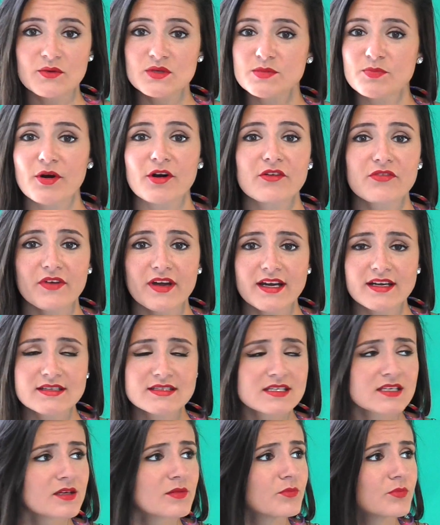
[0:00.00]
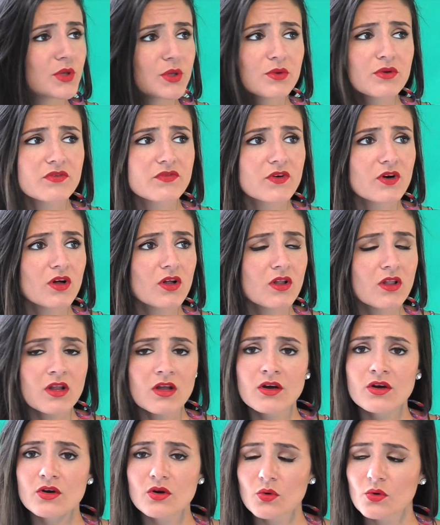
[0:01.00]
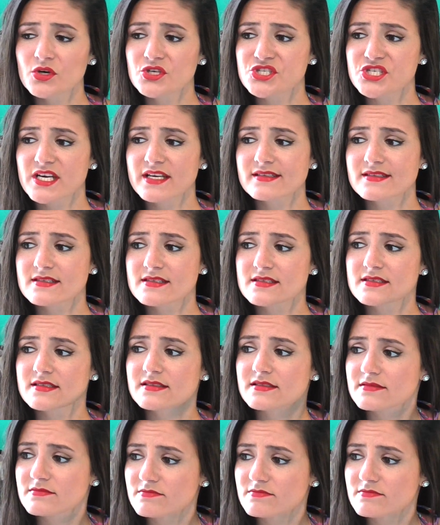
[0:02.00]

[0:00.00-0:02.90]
It was perfect, beautiful, gorgeous,